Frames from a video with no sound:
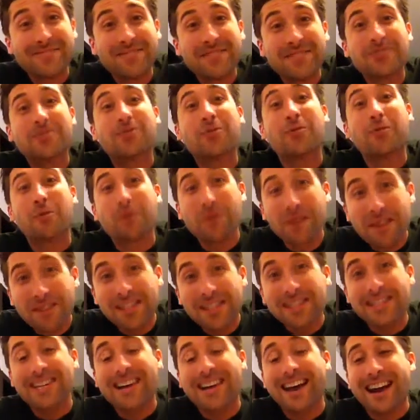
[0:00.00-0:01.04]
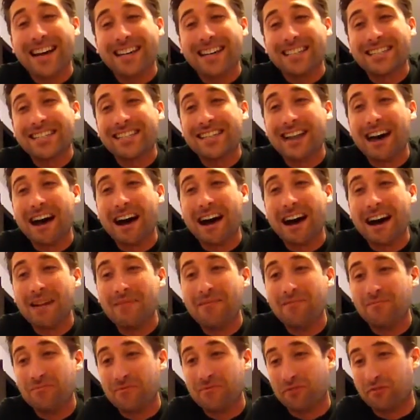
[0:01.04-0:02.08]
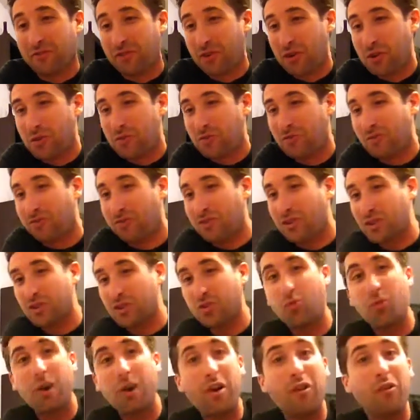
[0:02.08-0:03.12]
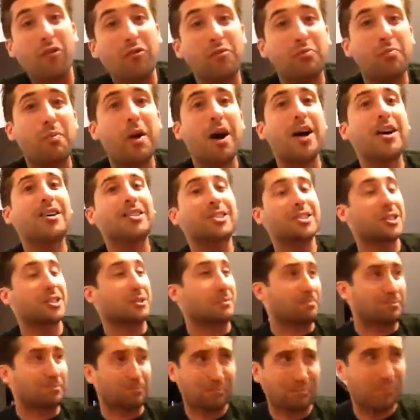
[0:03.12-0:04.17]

This is really nice. For $12,